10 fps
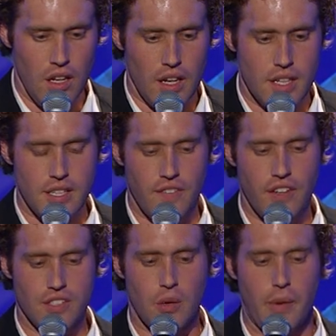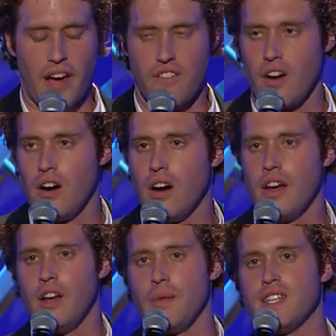Because I feel so bad for her,
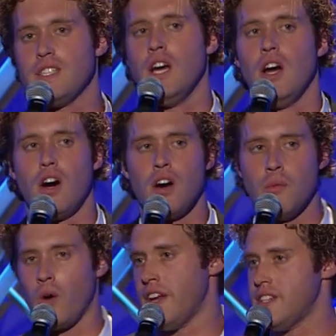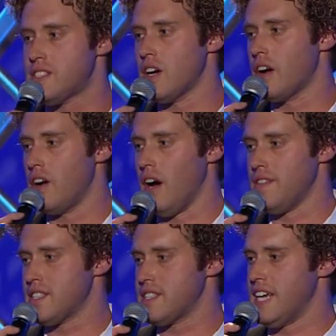you know, because her morning started off
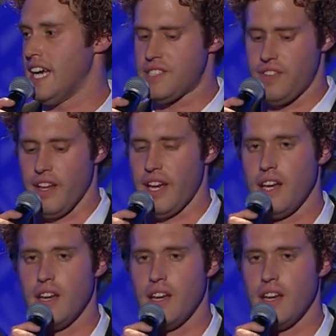successfully.